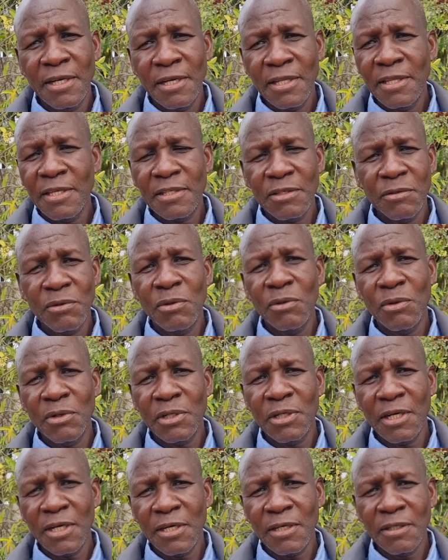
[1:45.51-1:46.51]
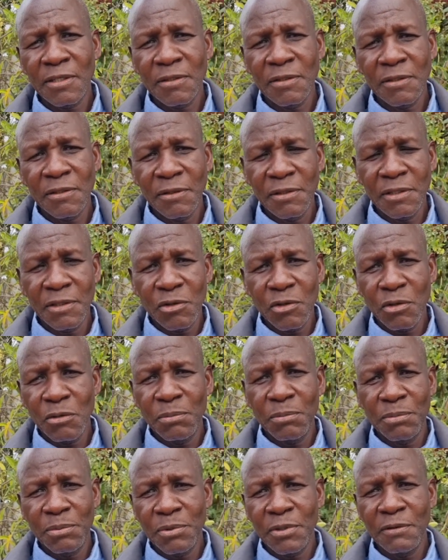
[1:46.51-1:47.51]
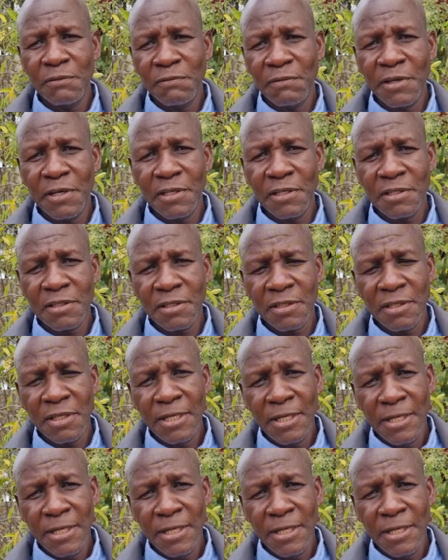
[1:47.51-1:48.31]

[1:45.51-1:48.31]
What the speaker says: There's no water on the top veins.